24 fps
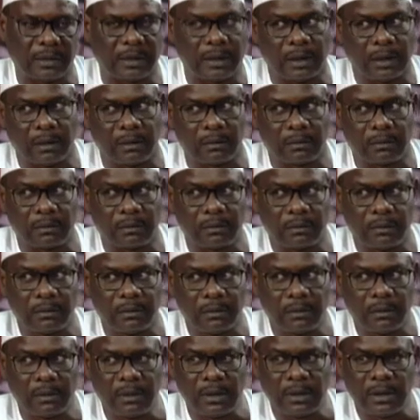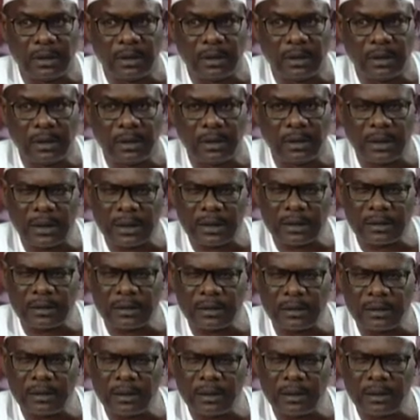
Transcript: now that